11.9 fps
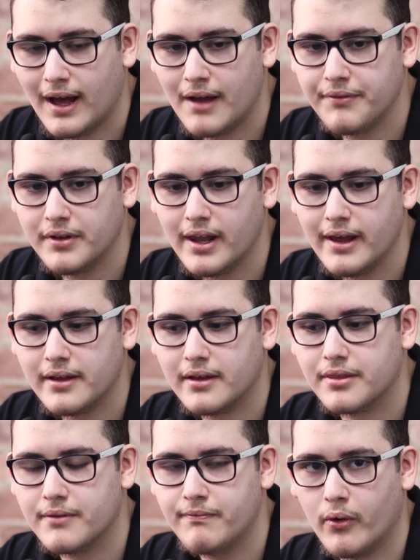I feel
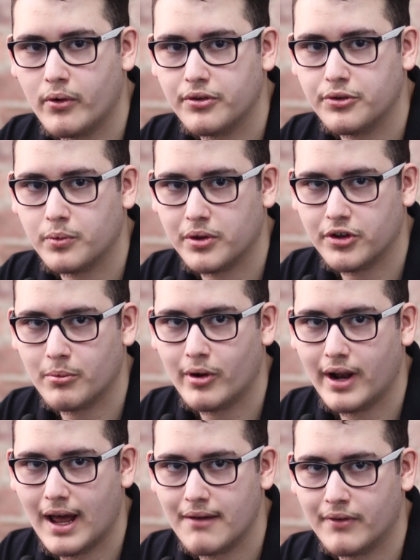like the focus we
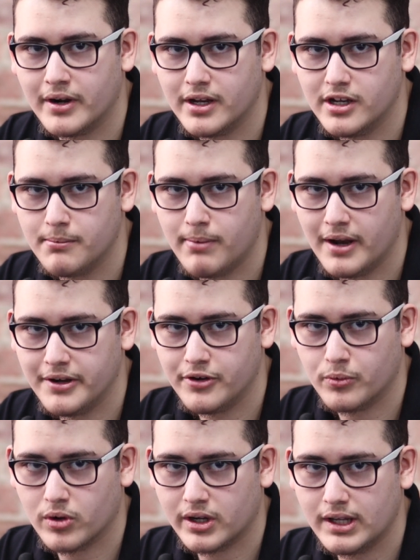somewhat have on
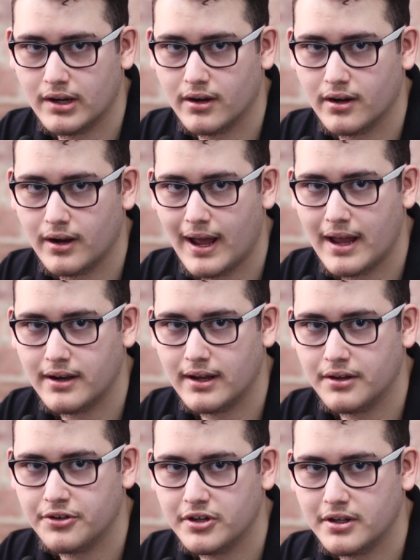independent work here at
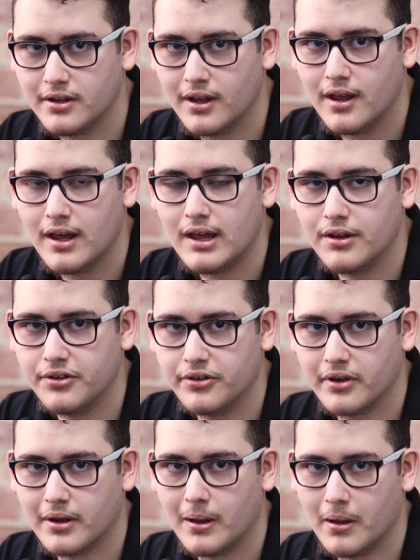NAISNY is
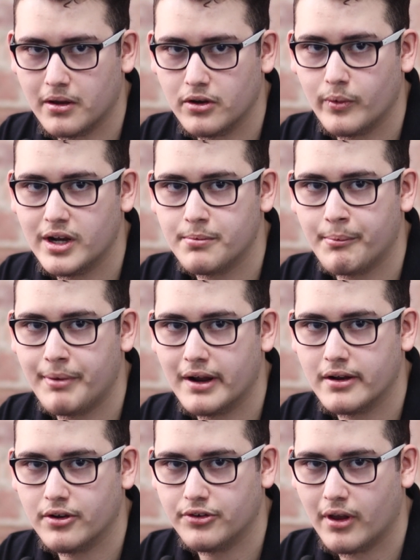a good way to prepare
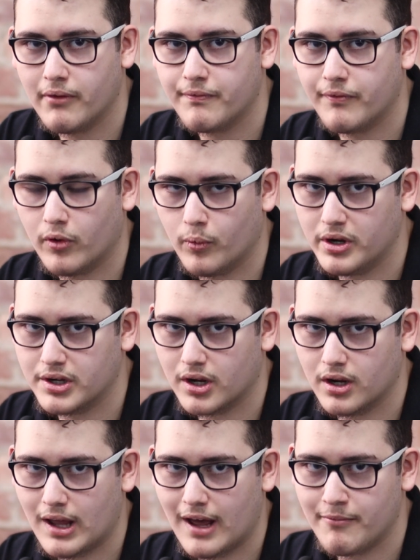yourself for what you're
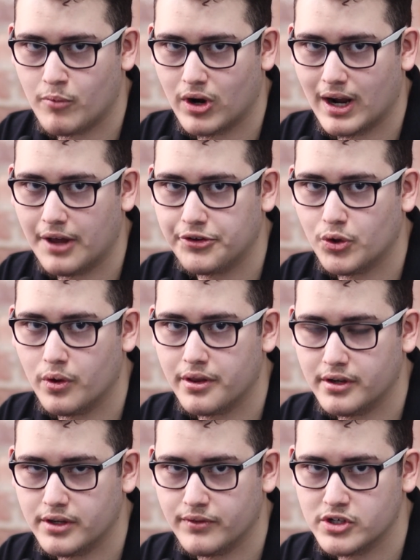going to have more in high school with
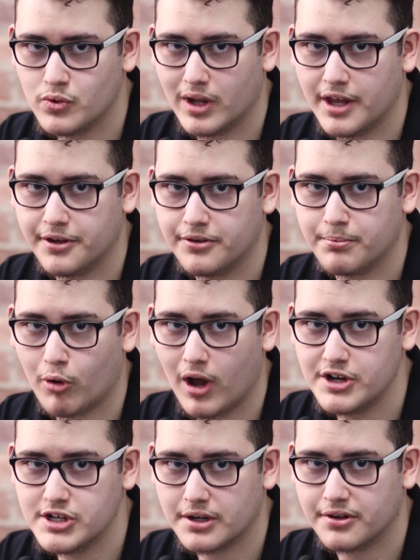individualized
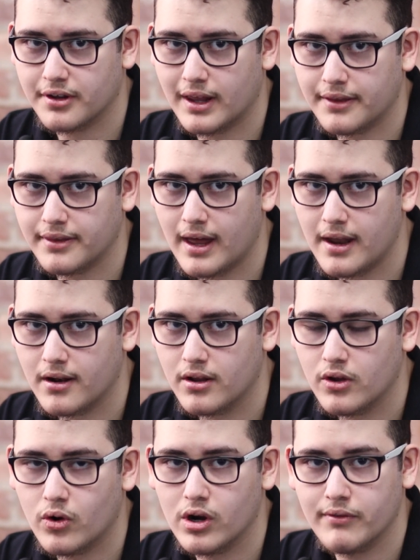projects like that,
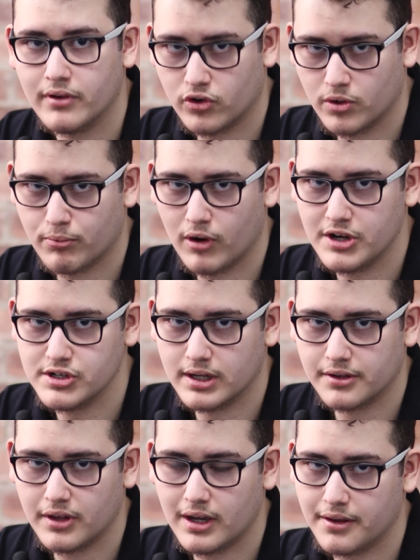or even group
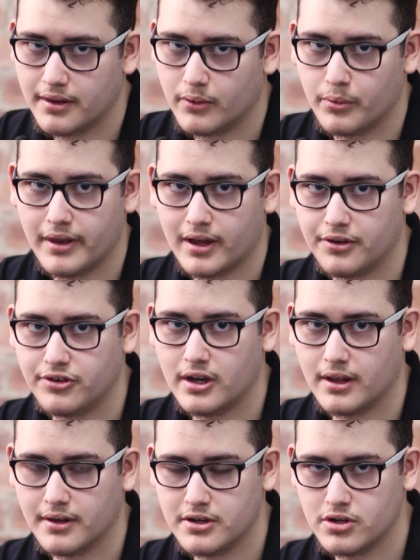projects, anything with like a
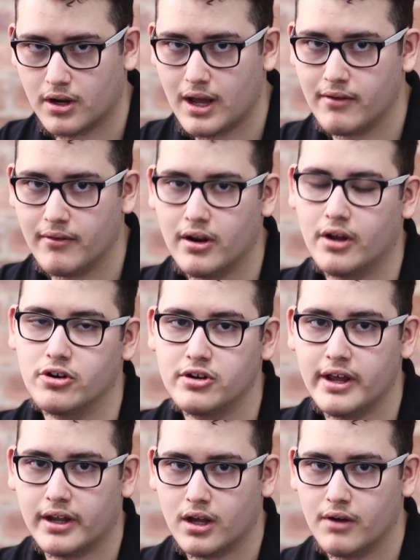setting that you're kind of an
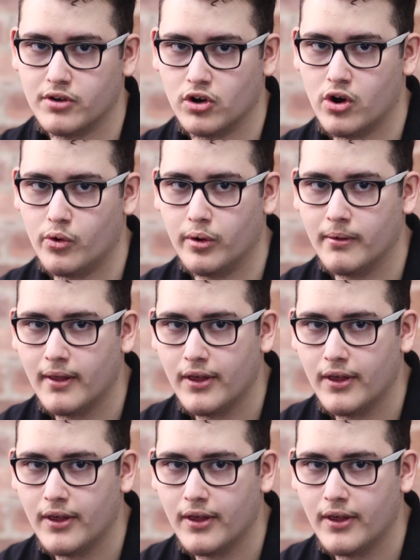undertaking of your own.